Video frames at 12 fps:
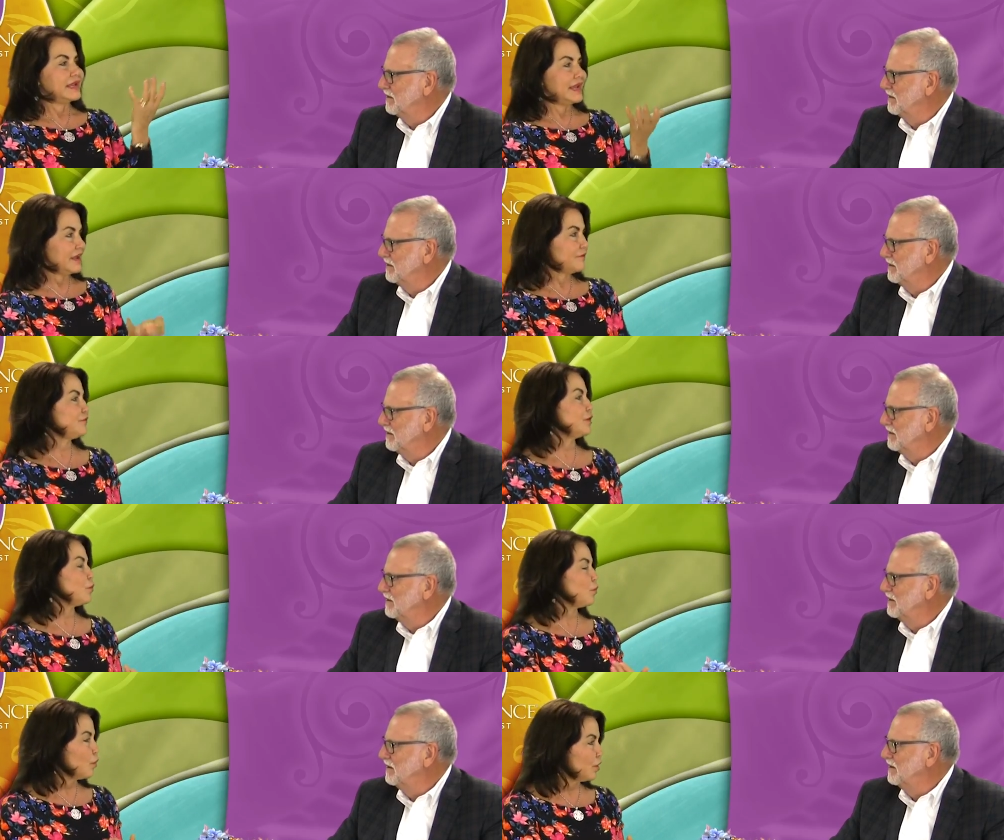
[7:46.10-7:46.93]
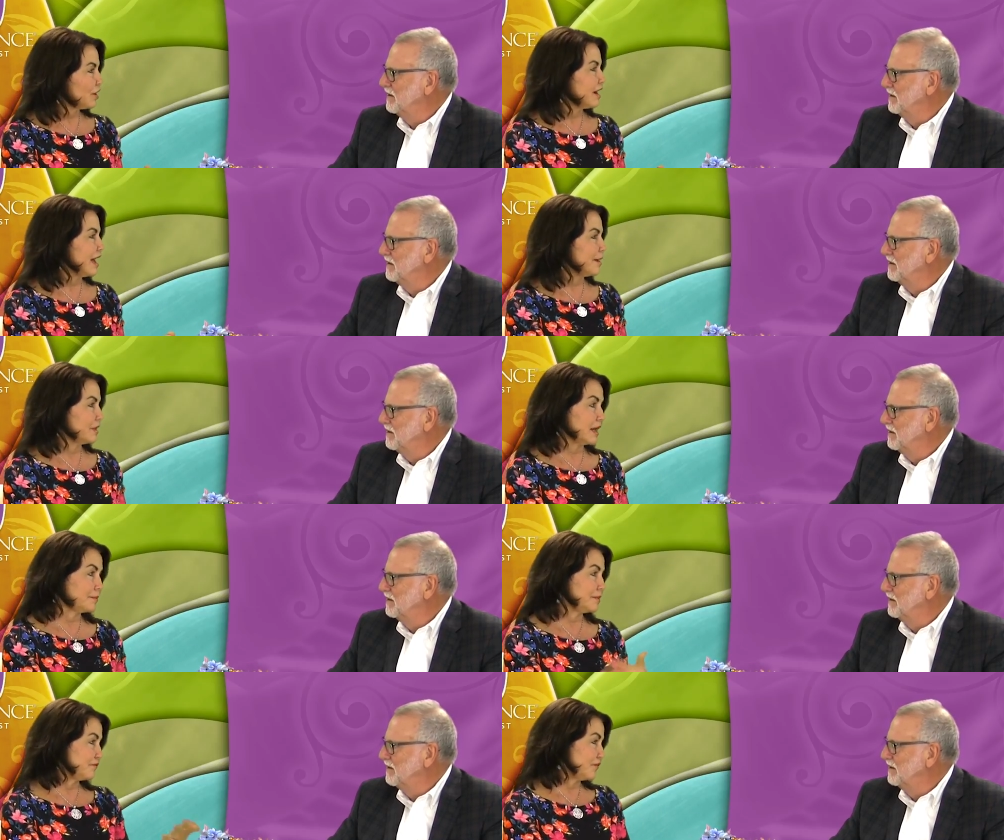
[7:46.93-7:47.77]
Speaker 1: if it were common,
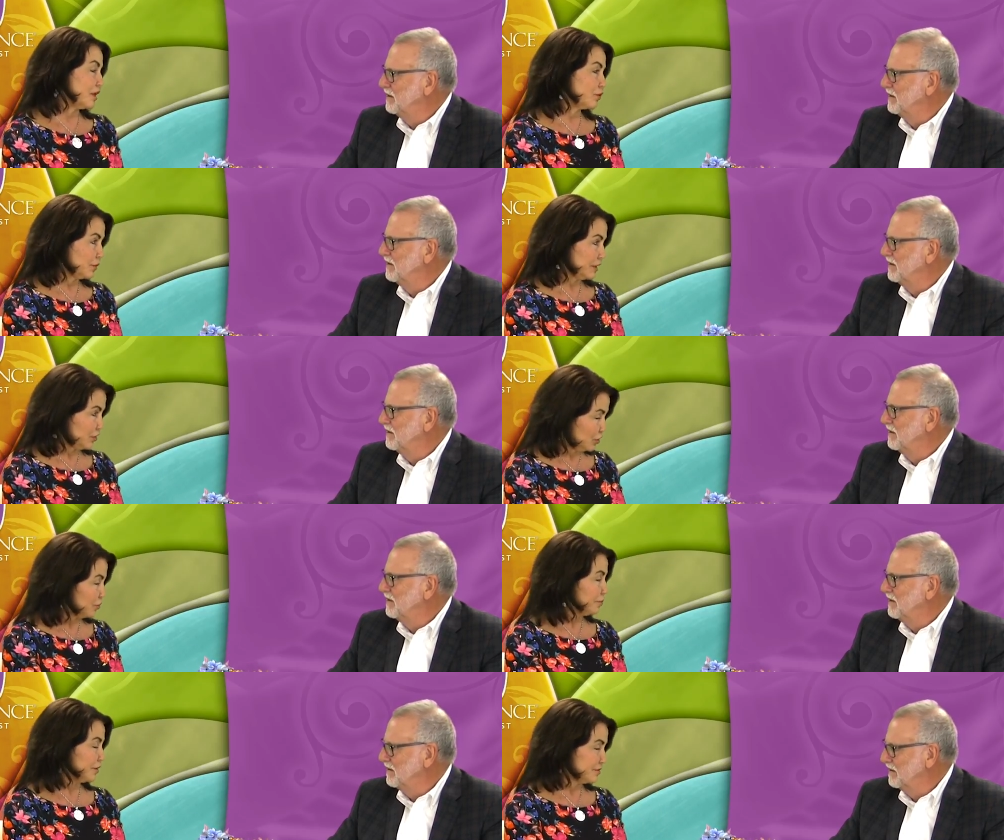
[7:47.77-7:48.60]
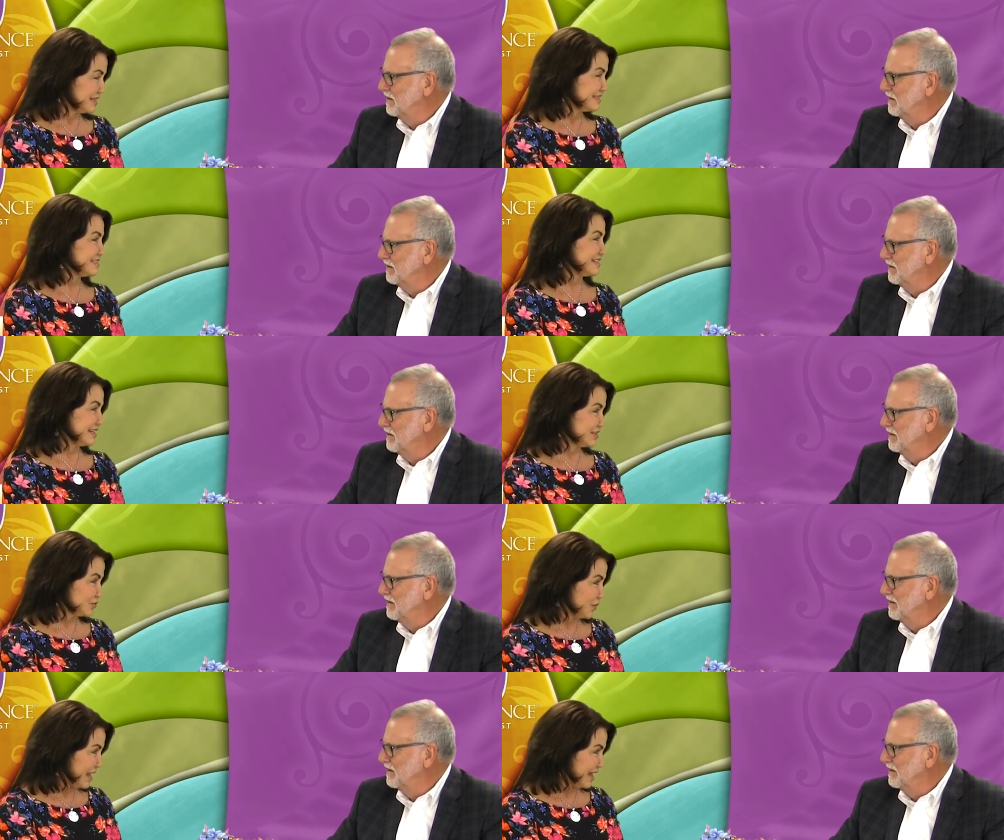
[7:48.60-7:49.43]
I'd be following your bone density
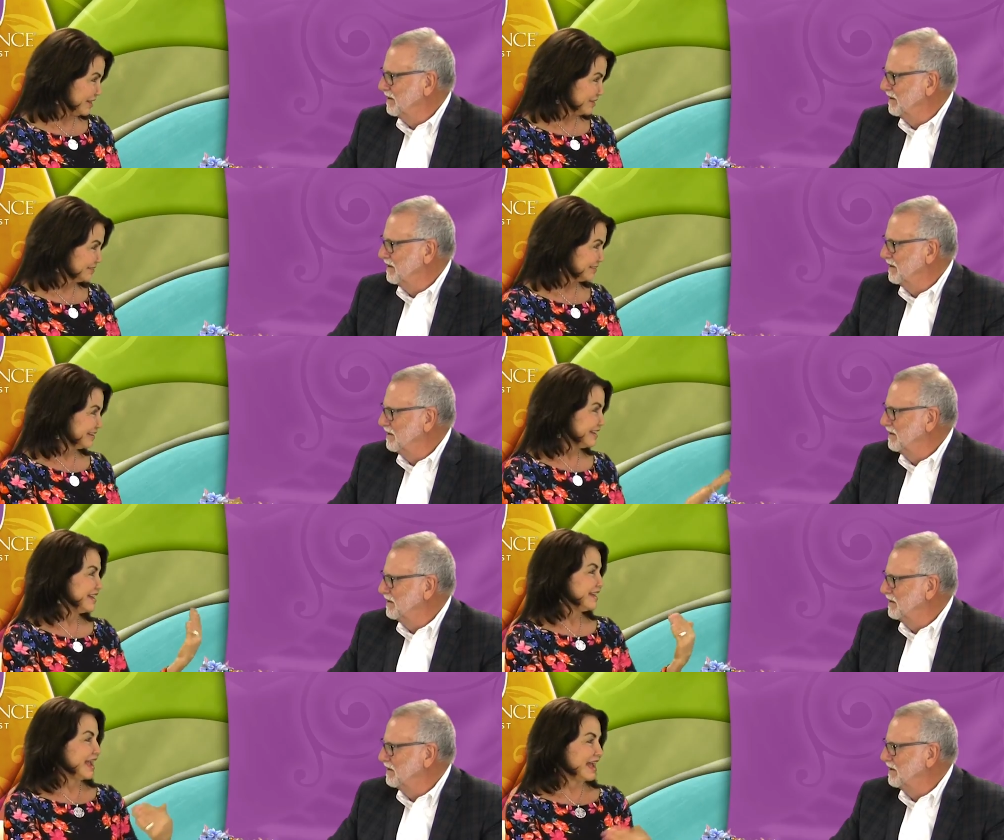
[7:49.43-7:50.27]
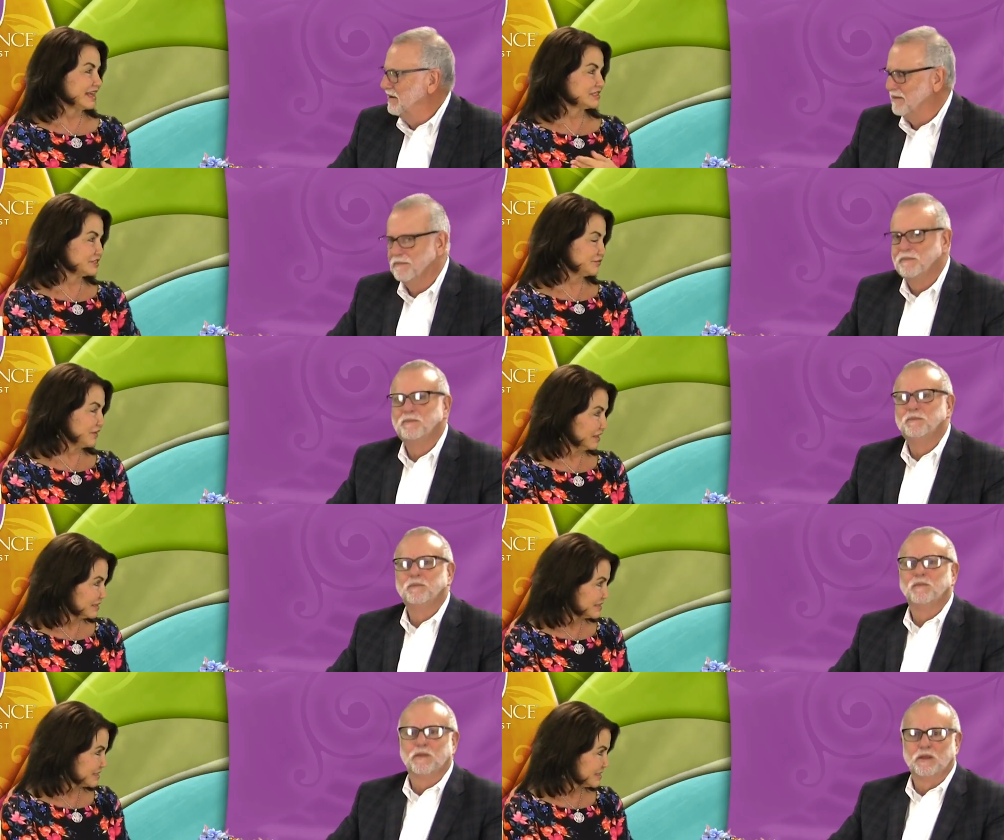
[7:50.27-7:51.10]
as well as
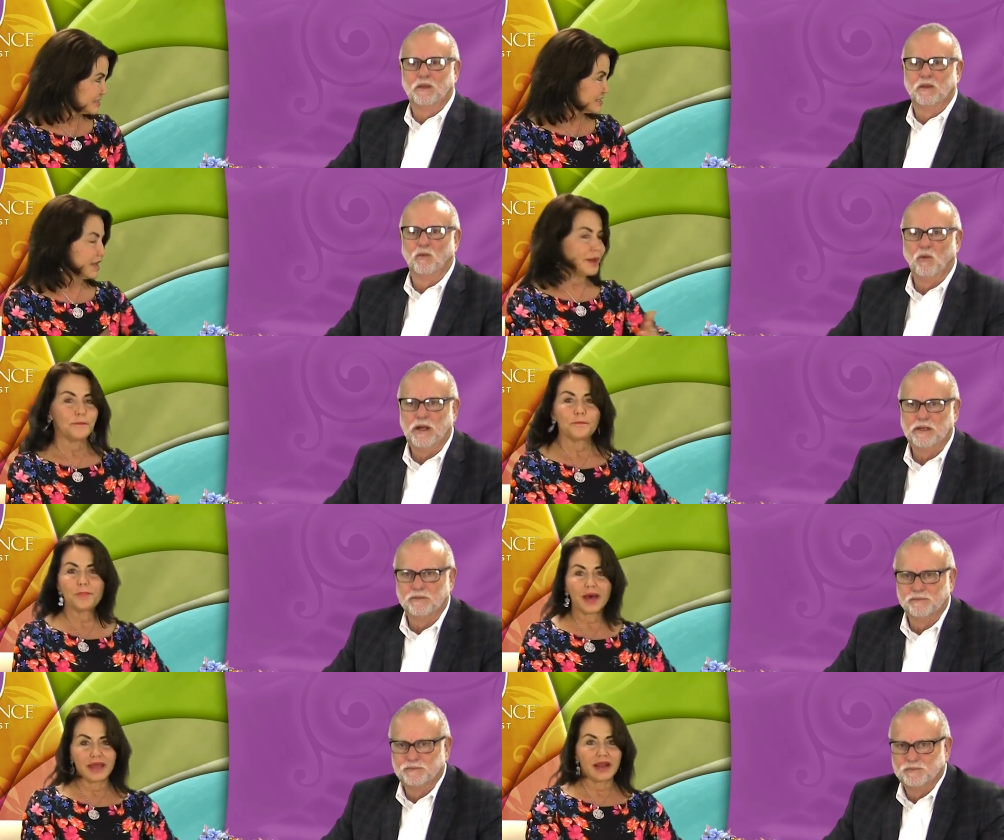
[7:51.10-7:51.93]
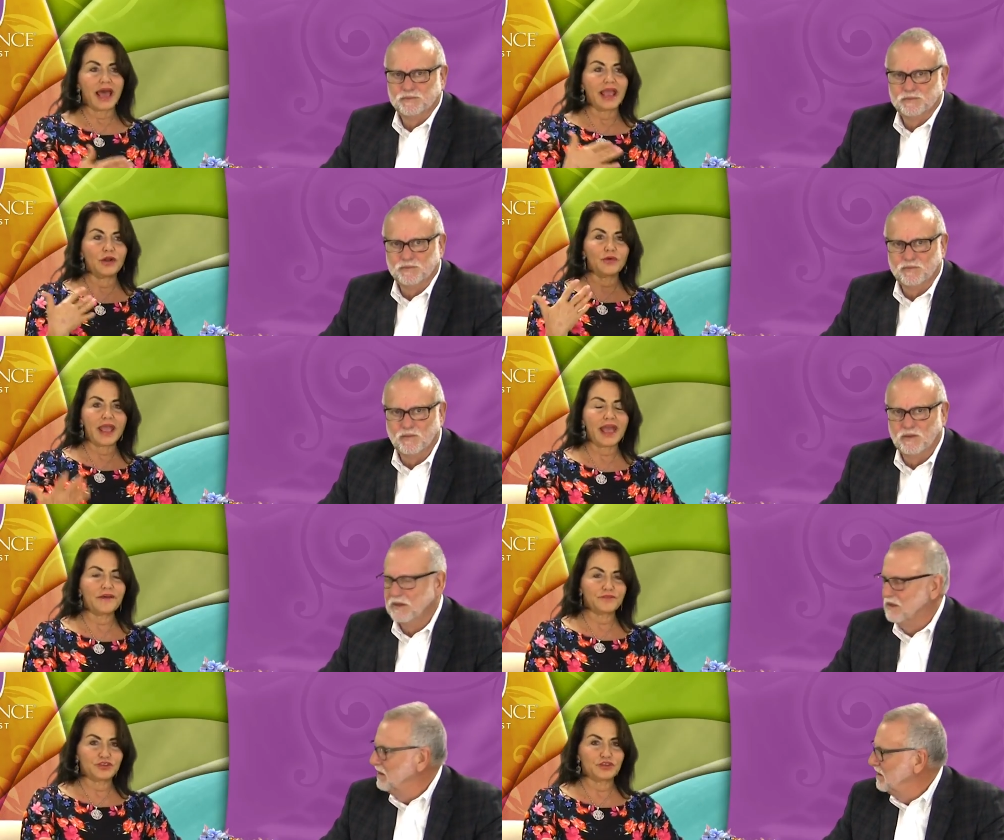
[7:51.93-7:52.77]
Phyllis's. Right. But I don't
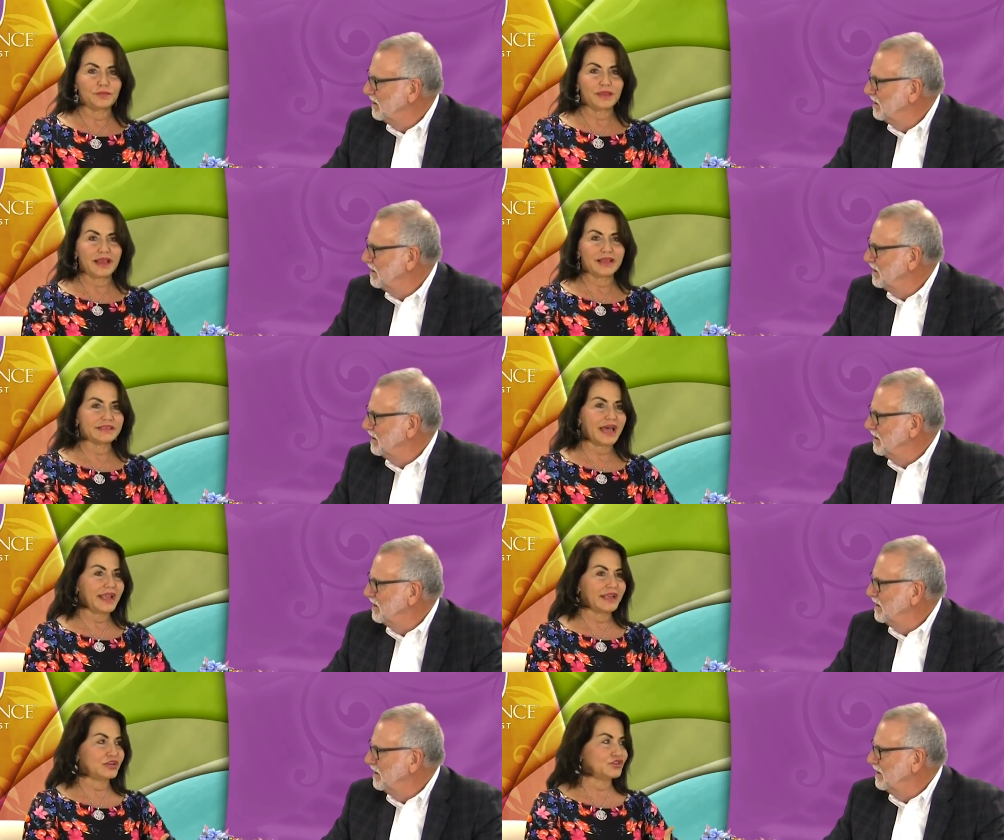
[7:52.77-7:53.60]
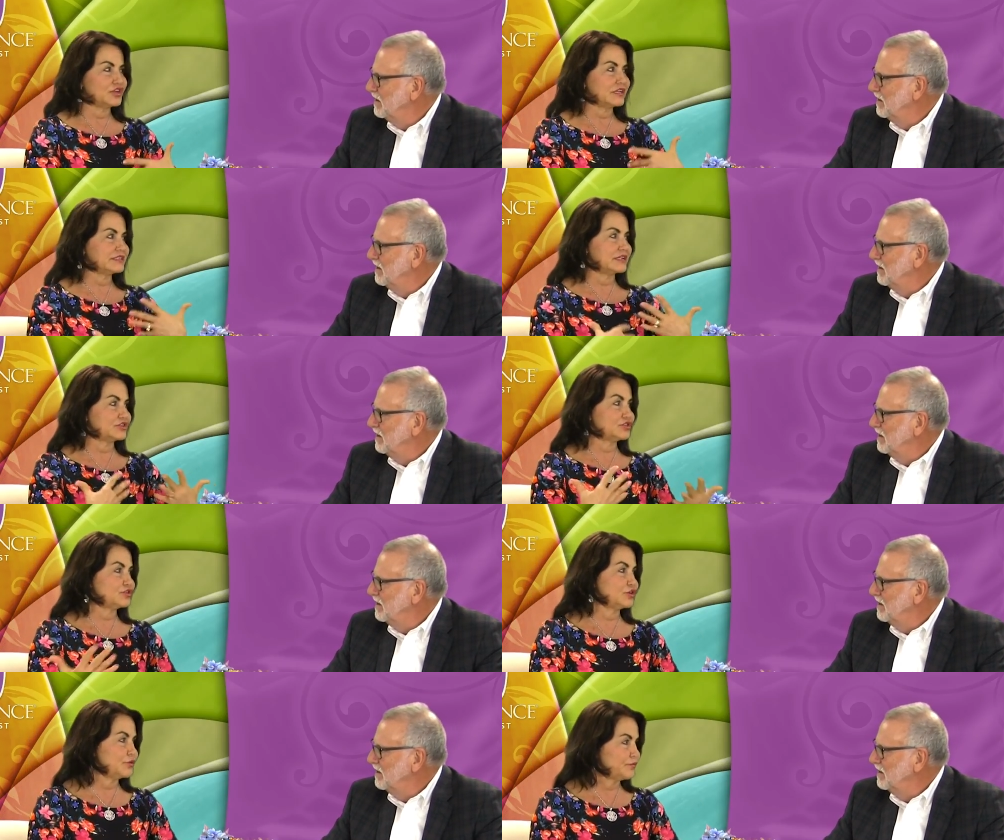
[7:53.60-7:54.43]
have to because I can just
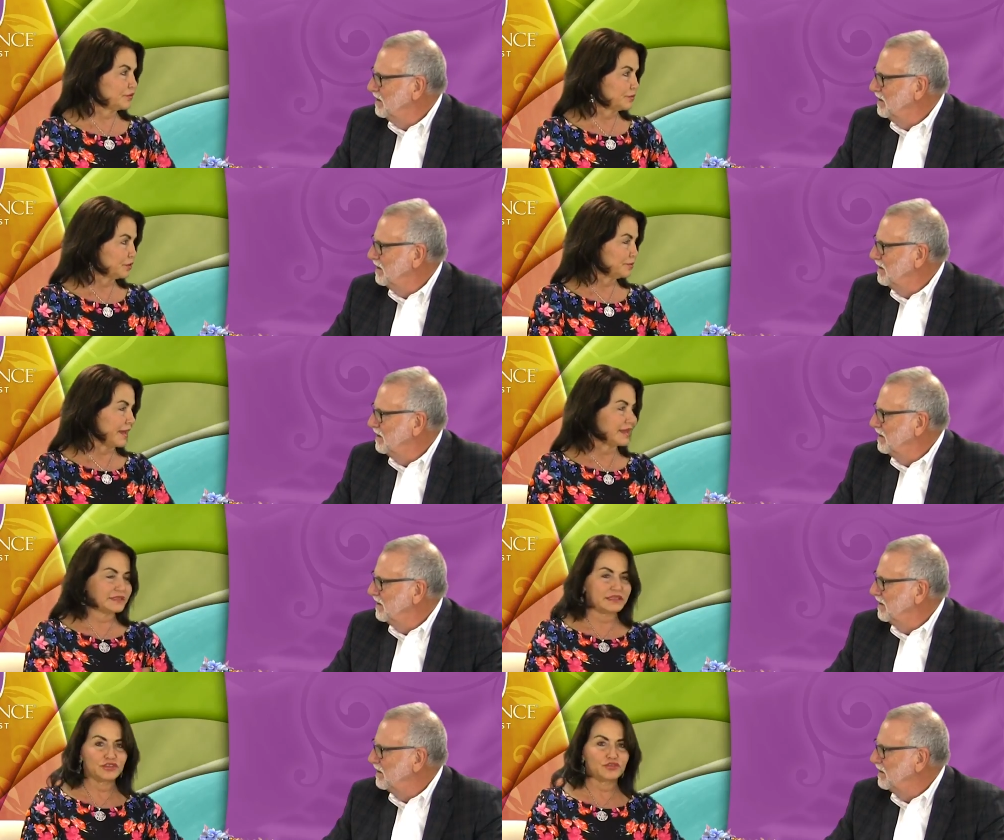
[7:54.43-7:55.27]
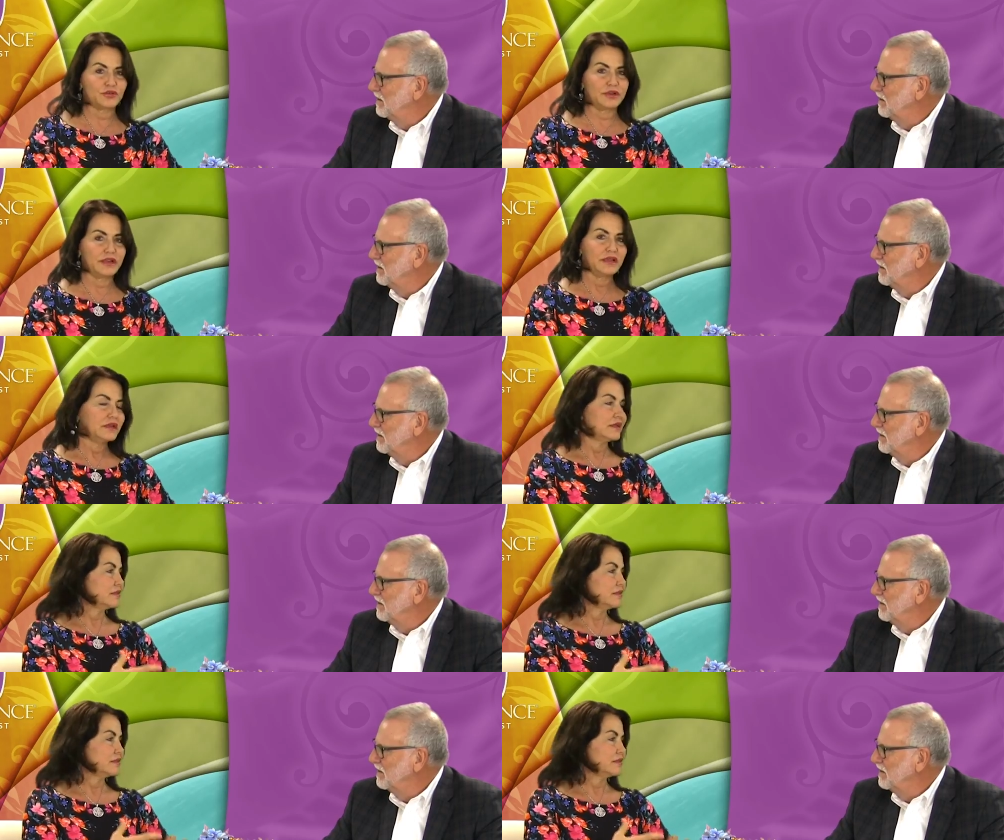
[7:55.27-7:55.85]
assume from your past history